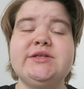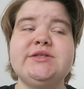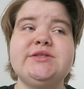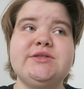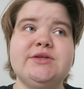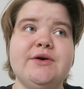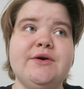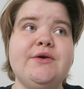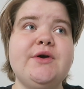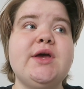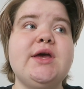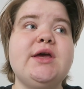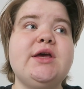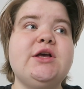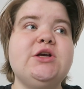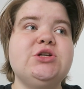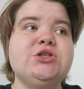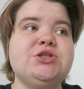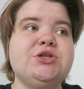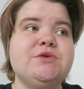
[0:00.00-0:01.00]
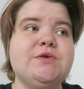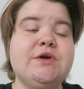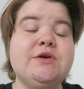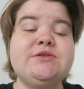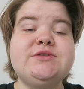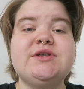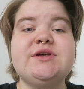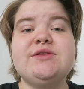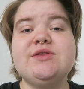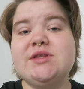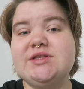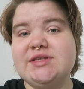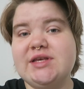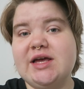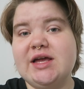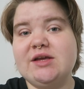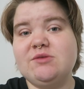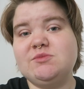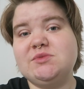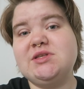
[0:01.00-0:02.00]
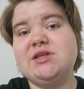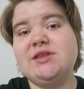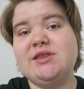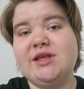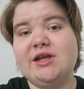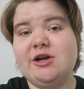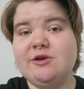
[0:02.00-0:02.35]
So she wrote down the times that